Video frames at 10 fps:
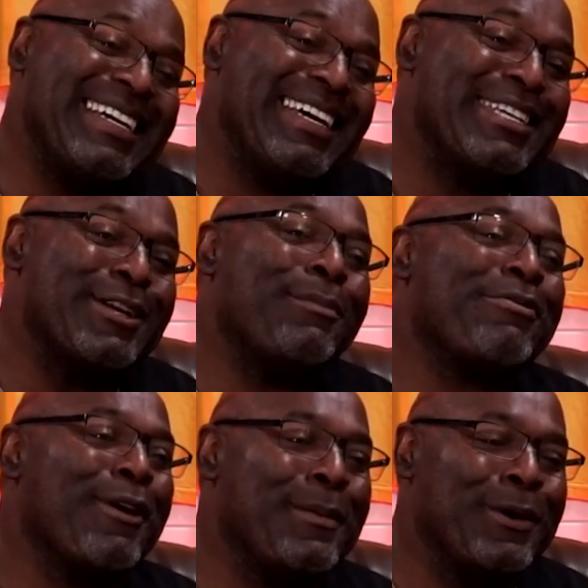so
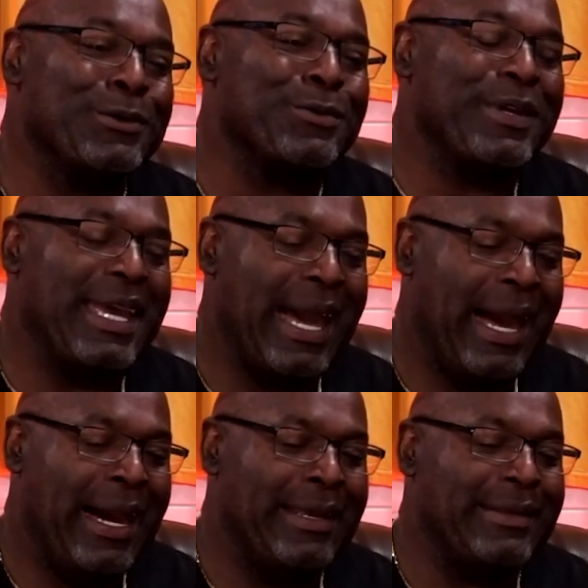promos, we
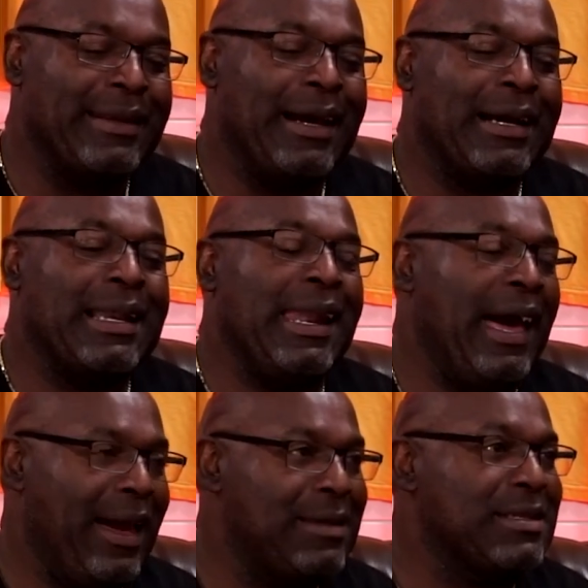had a
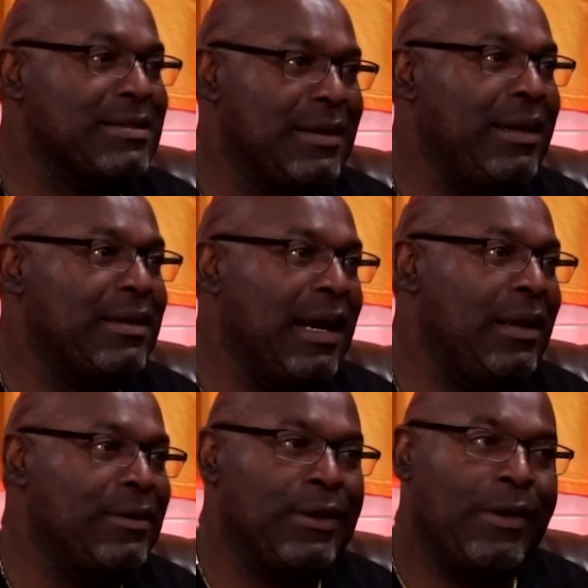class, like I
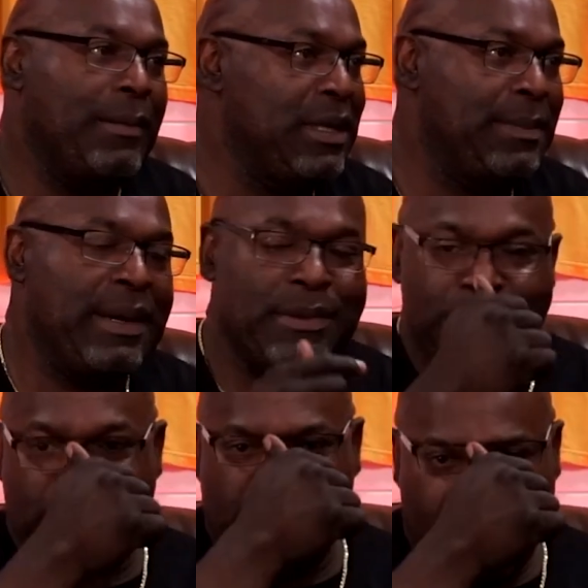don't know how many people
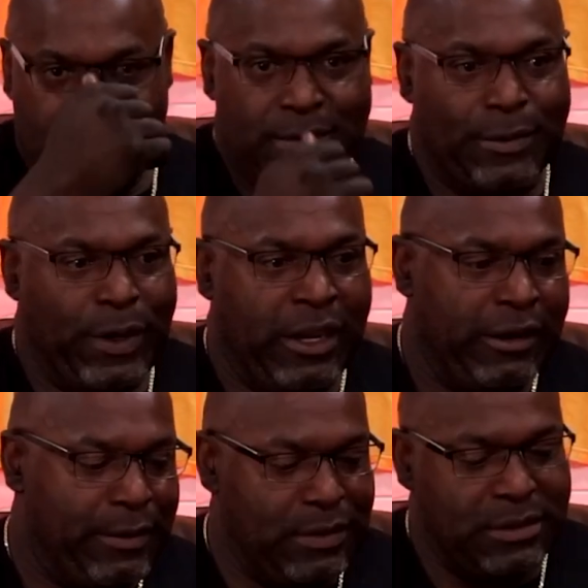shared this, where
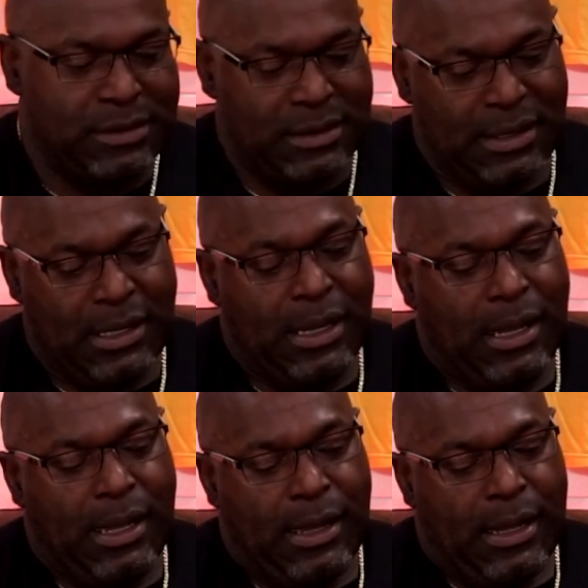it was
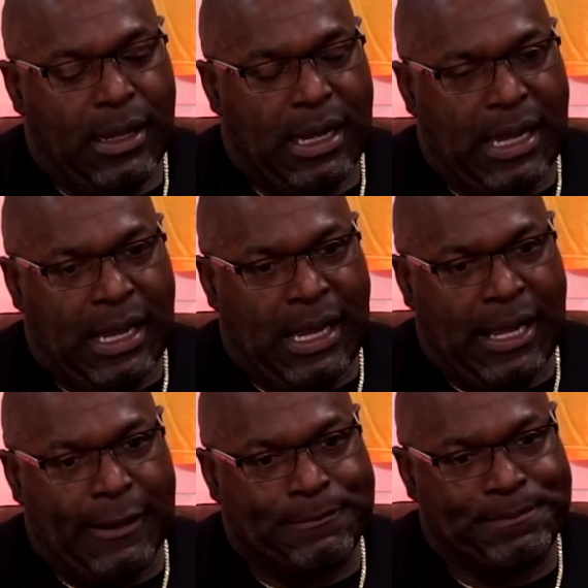I
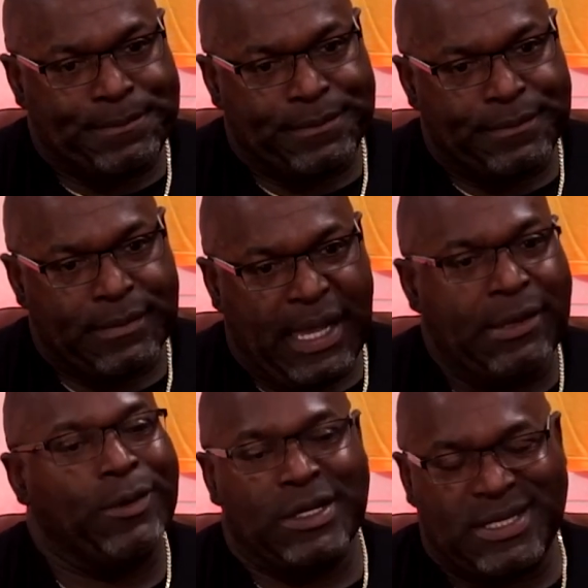
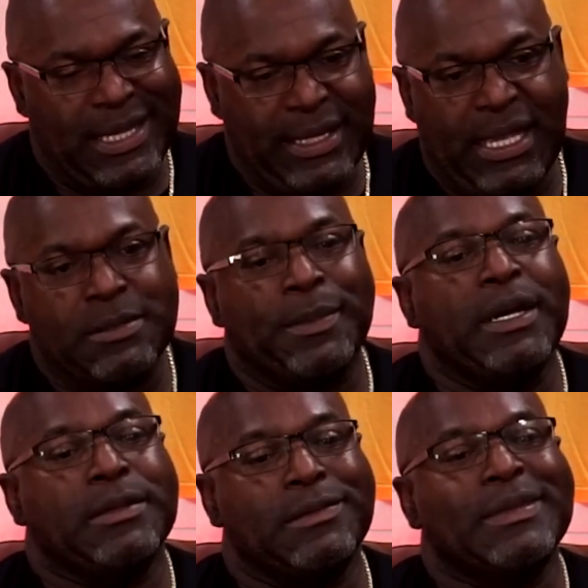don't want to say names,
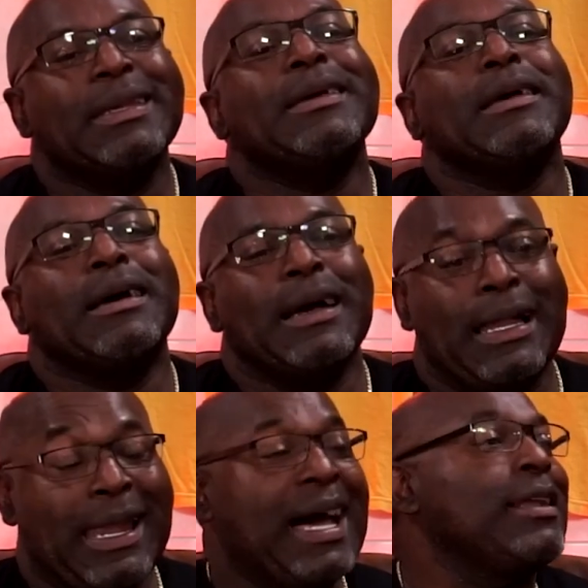but a
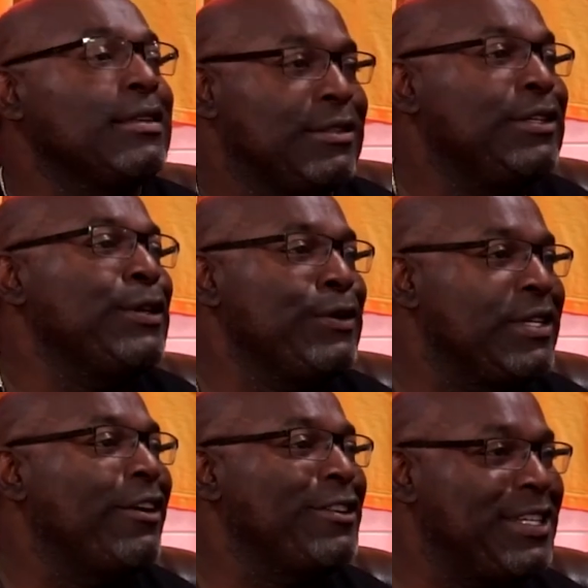lot of the dudes
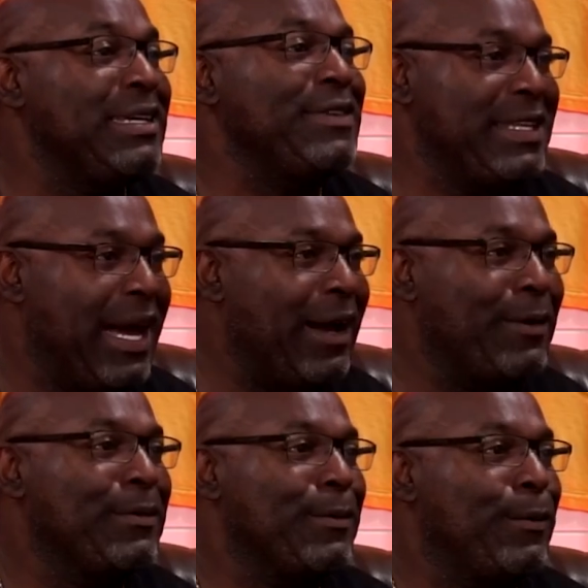that are on TV
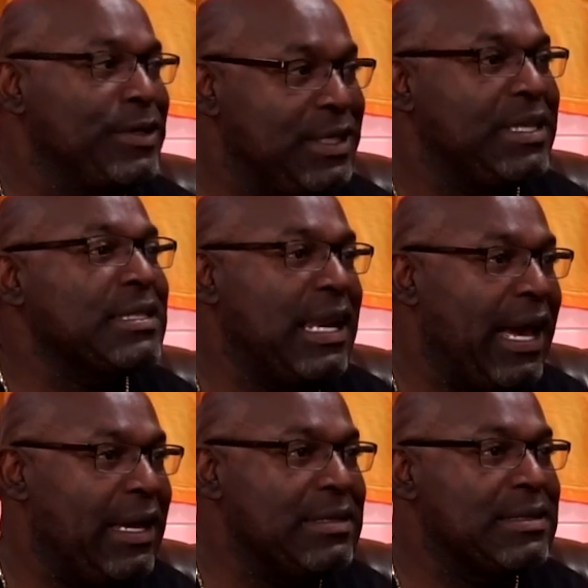now was in this
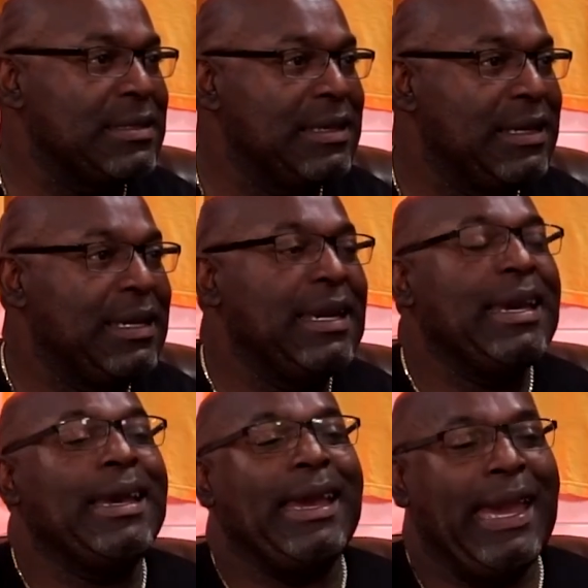class,
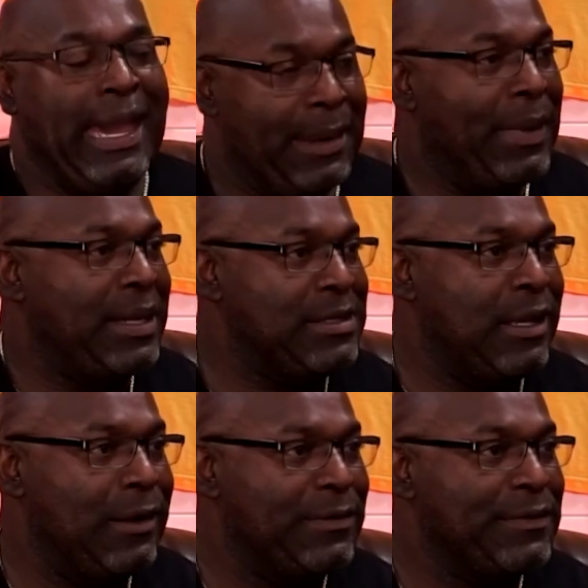and
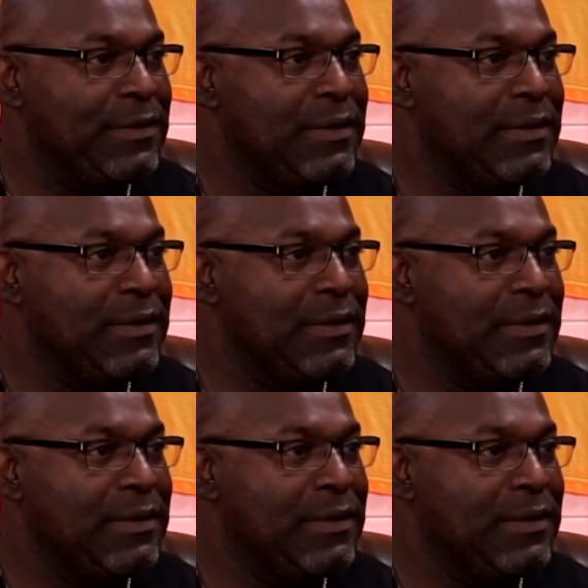myself